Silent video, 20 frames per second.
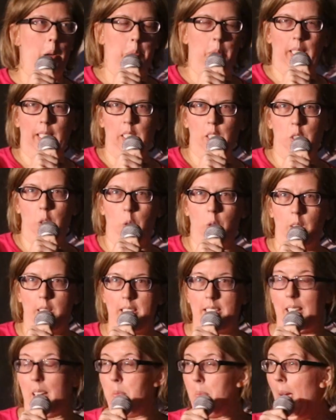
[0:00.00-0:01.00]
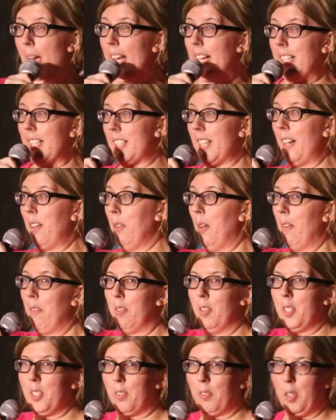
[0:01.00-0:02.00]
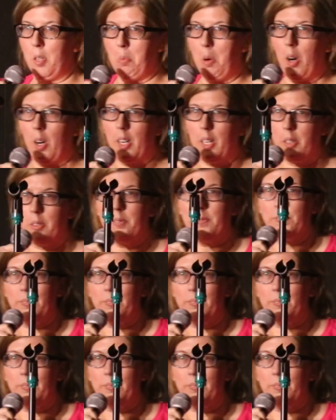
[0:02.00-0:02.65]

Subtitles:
obligatory St. Patty's Day reference for tomorrow.